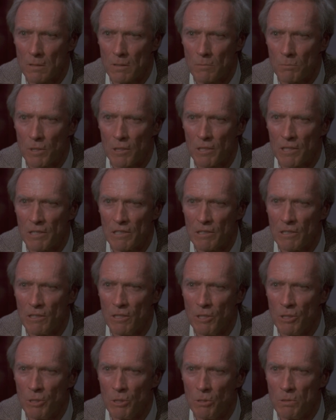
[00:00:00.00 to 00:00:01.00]
I'm gonna
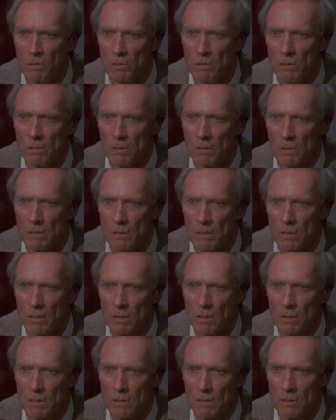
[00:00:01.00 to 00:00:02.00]
kill you,
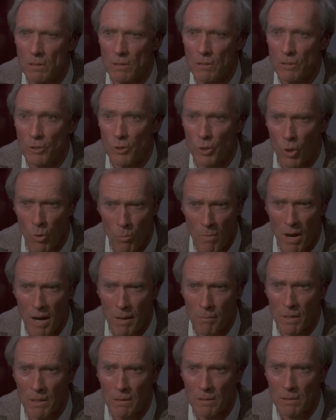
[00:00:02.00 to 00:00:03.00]
your
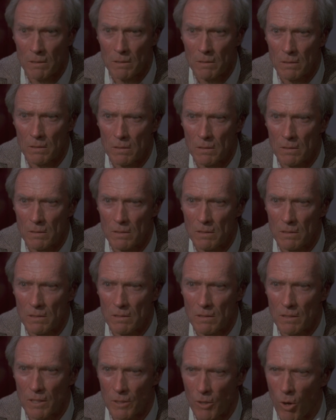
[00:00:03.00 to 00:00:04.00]
mama,
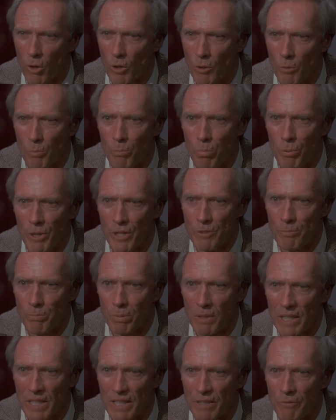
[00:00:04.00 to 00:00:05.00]
and all our
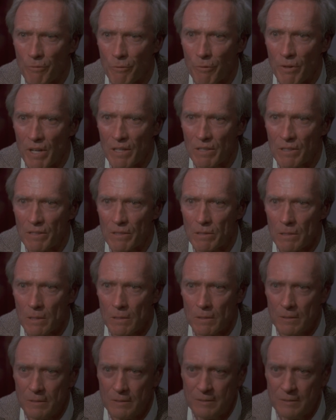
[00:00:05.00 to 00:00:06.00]
bridge playing friends.